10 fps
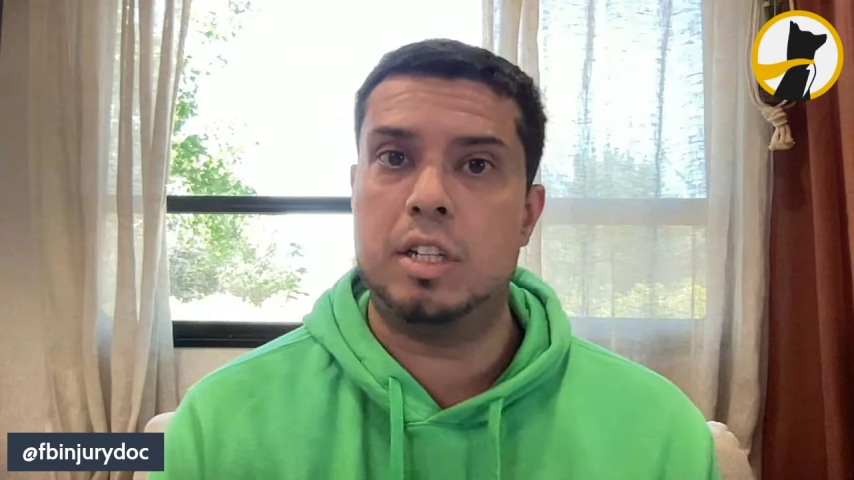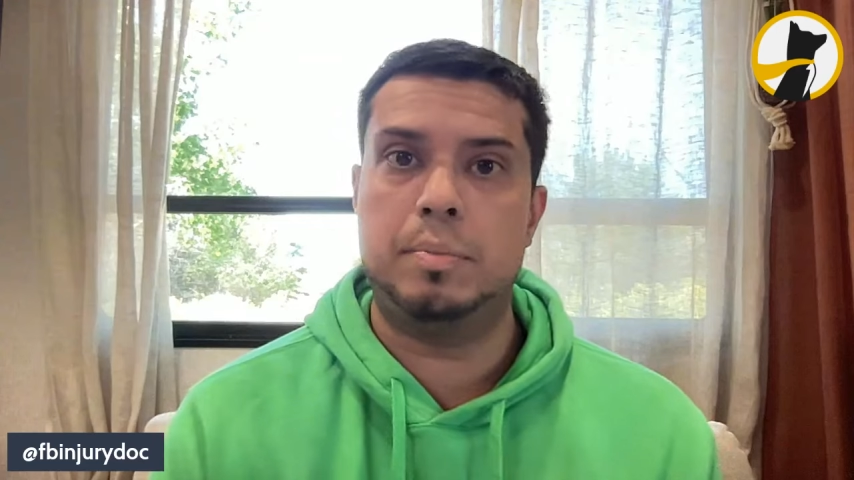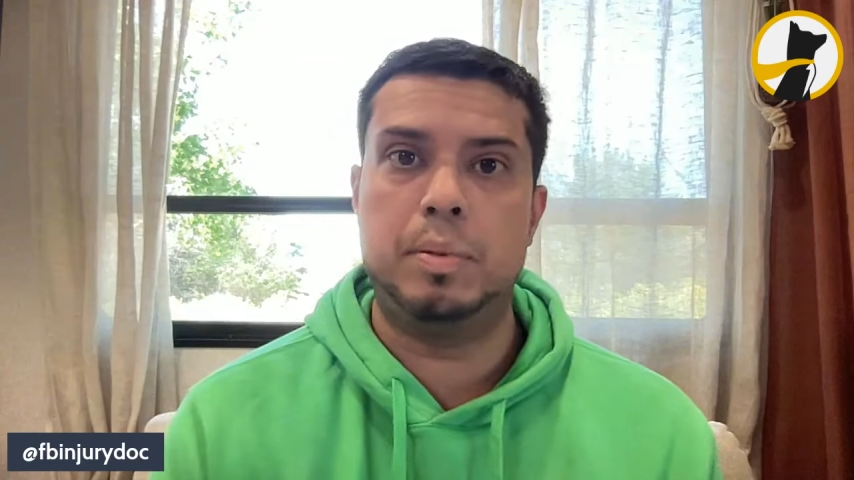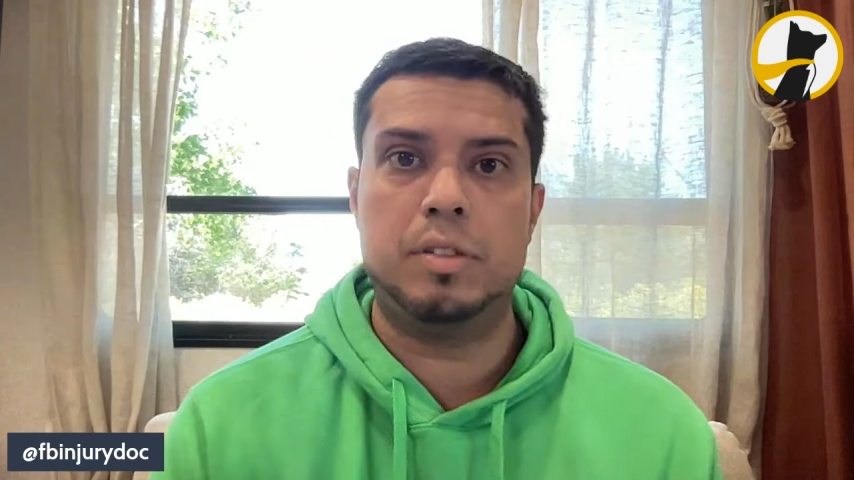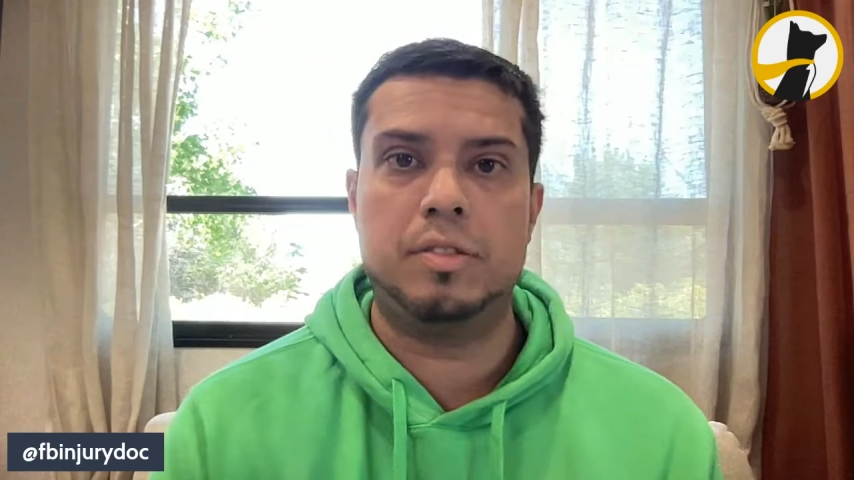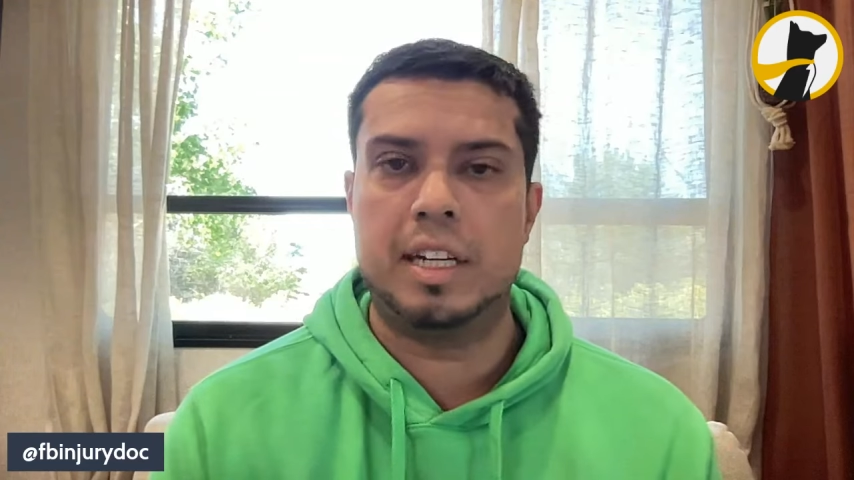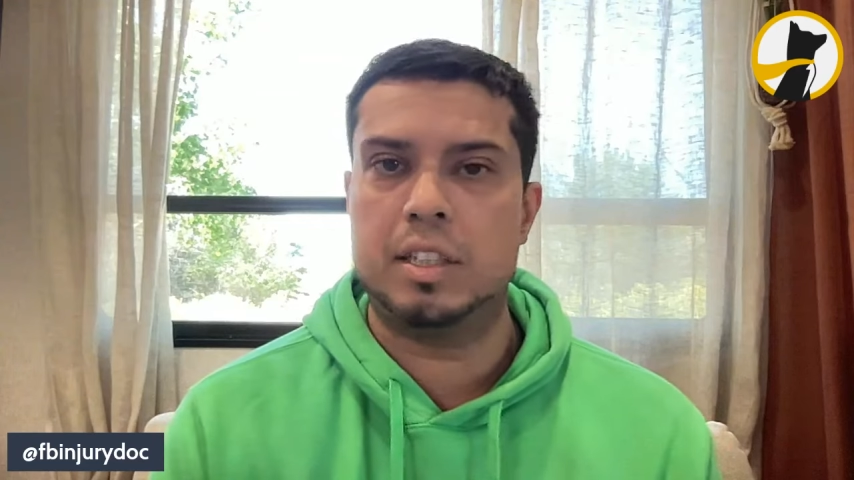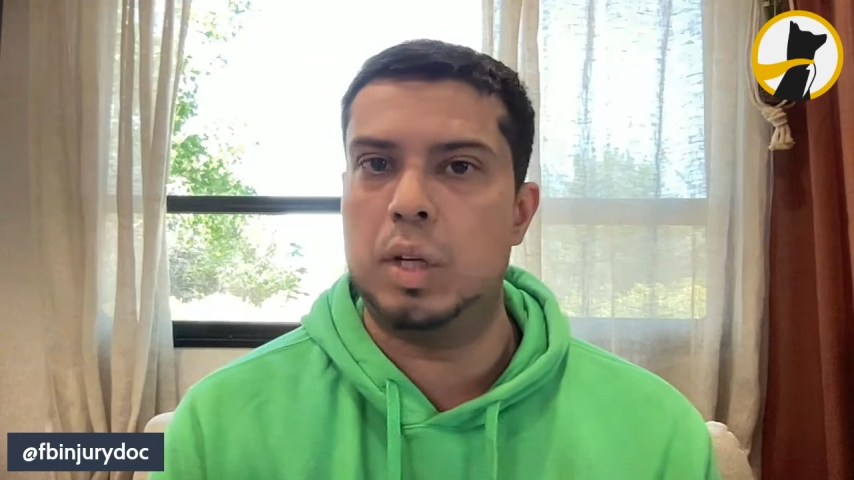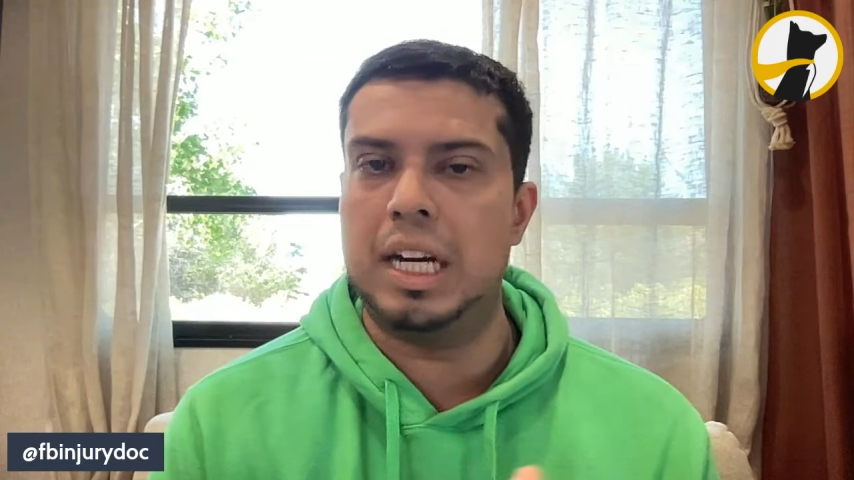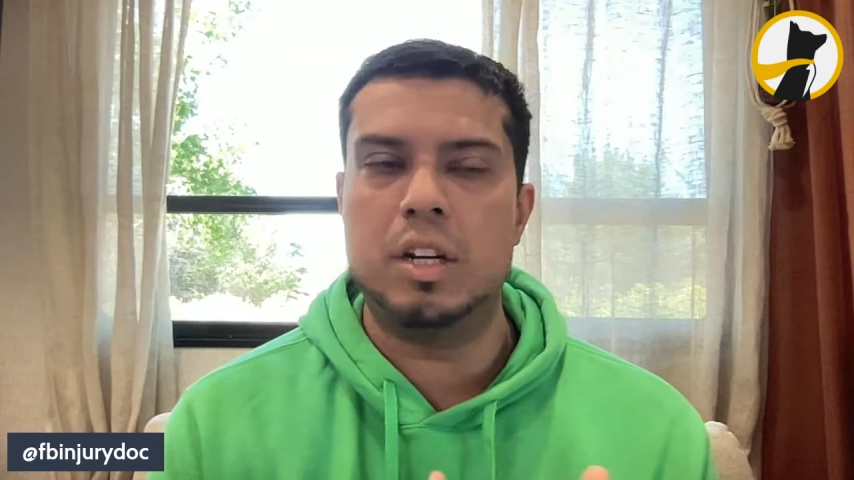to push for
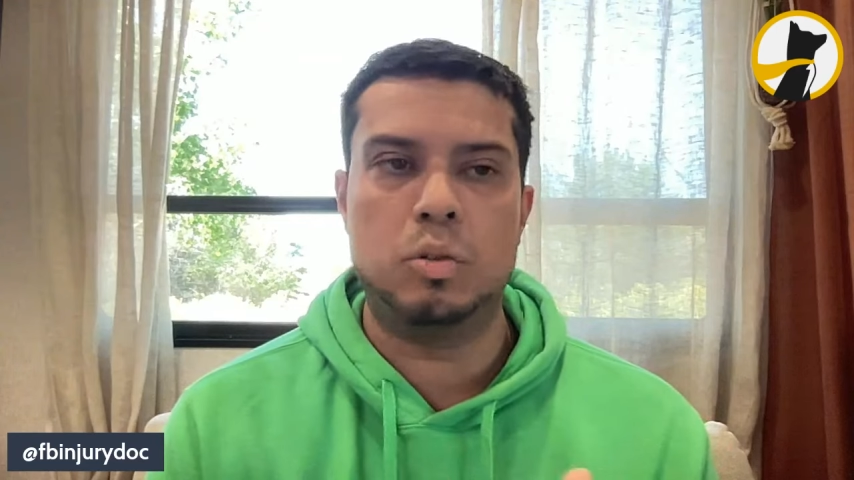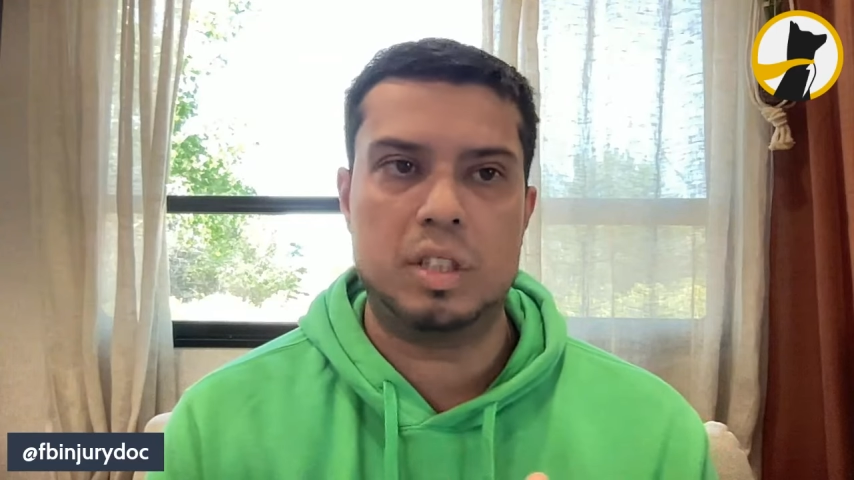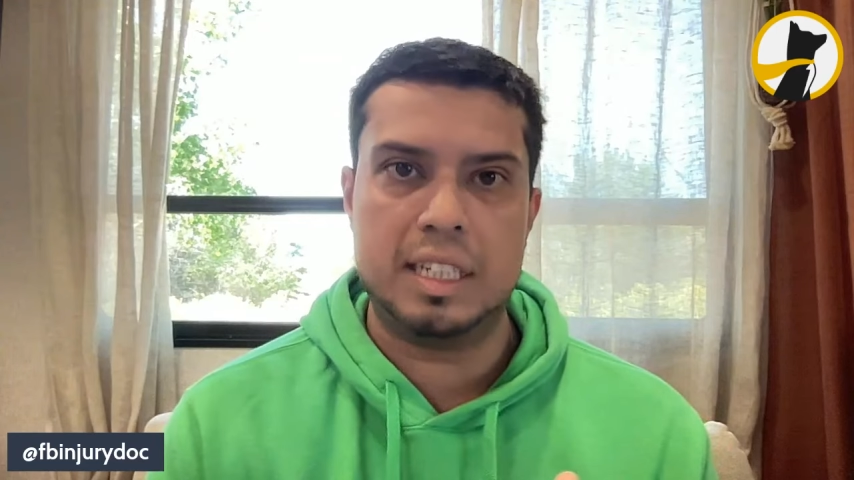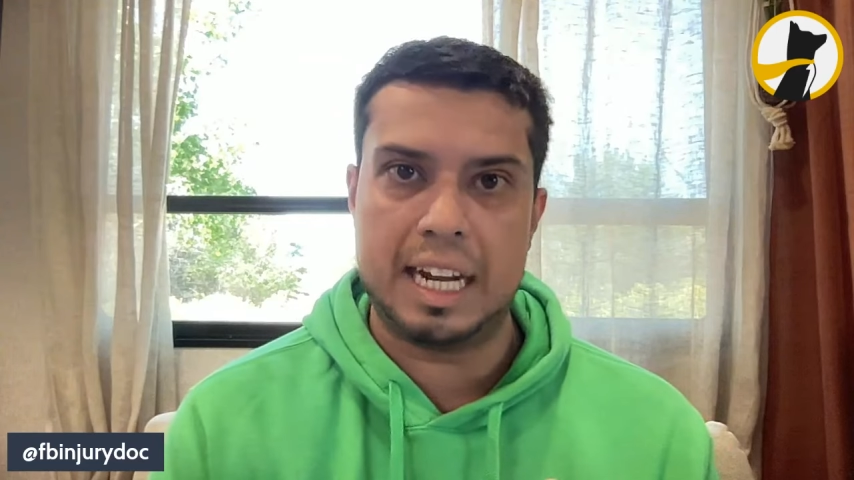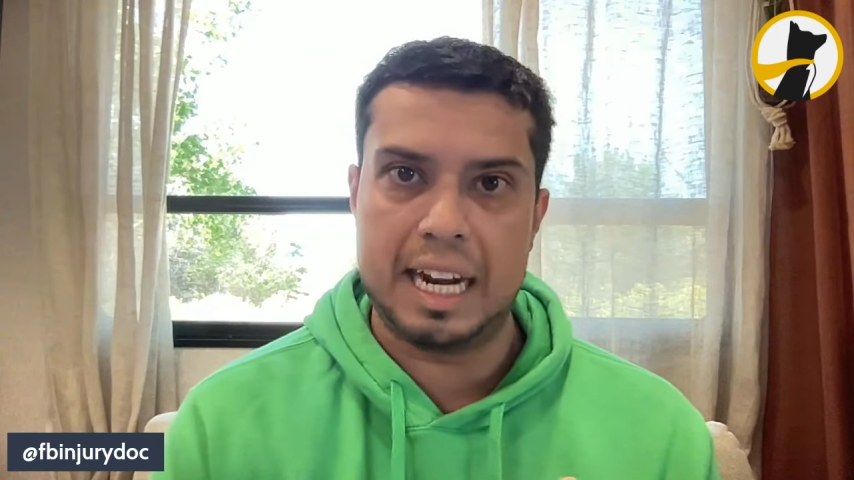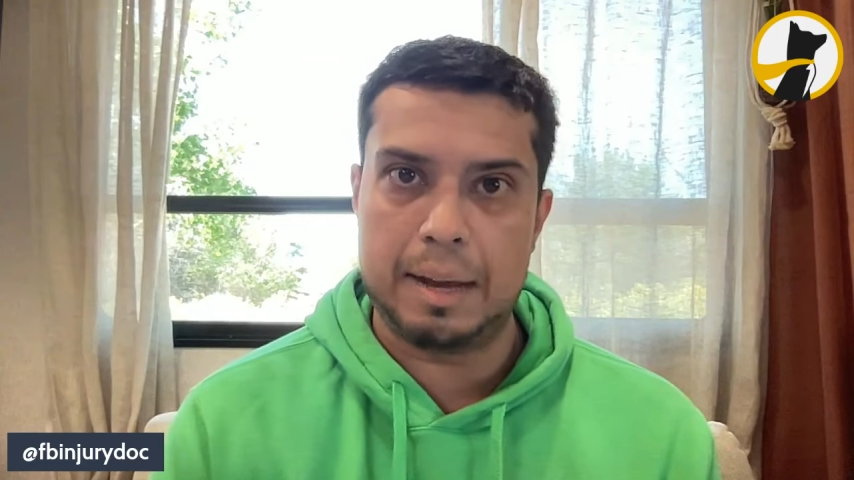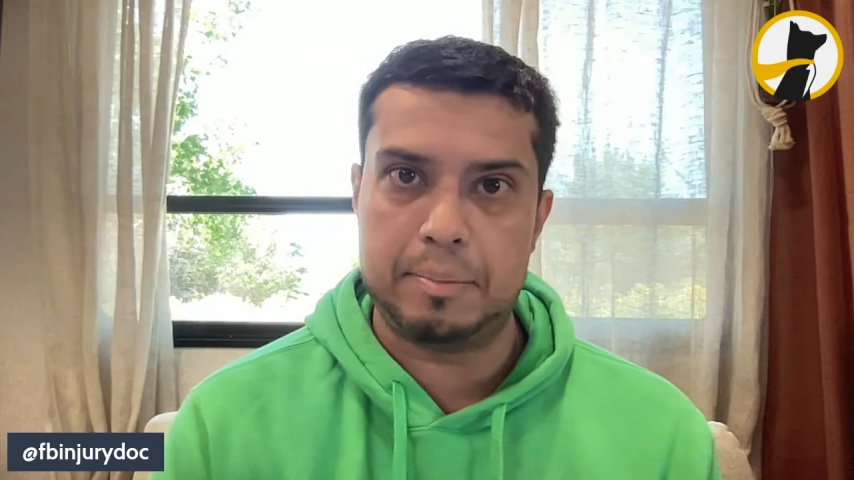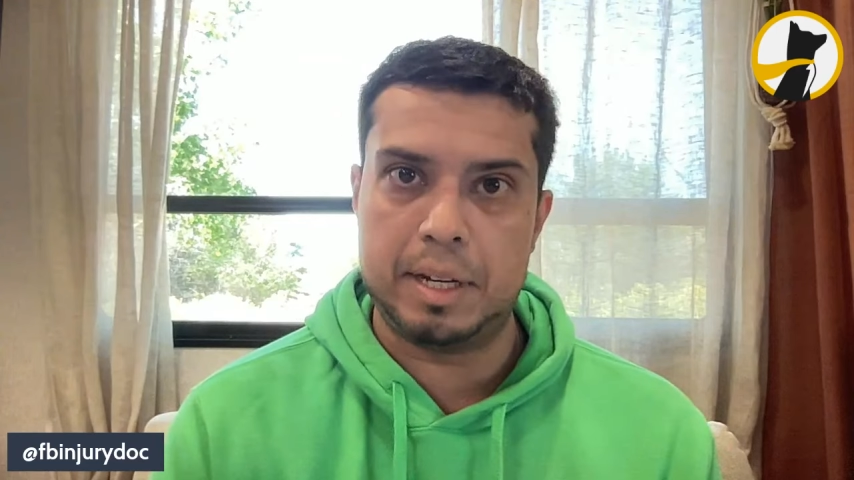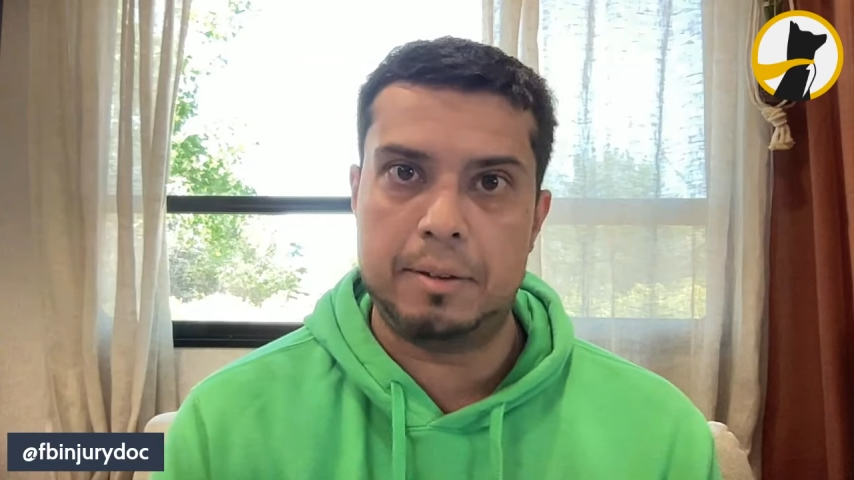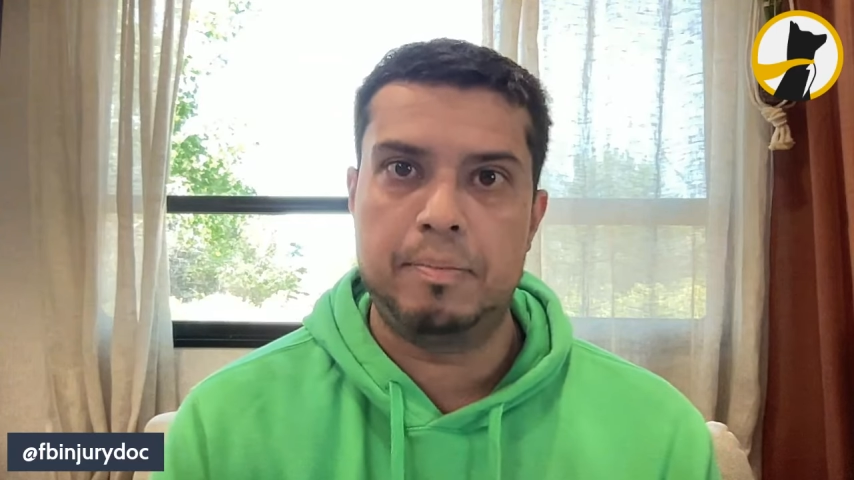next week. I don't see that
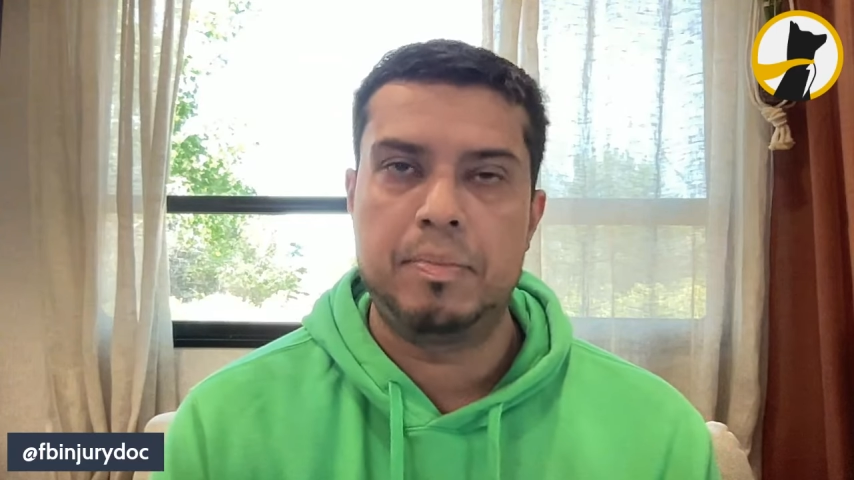happening.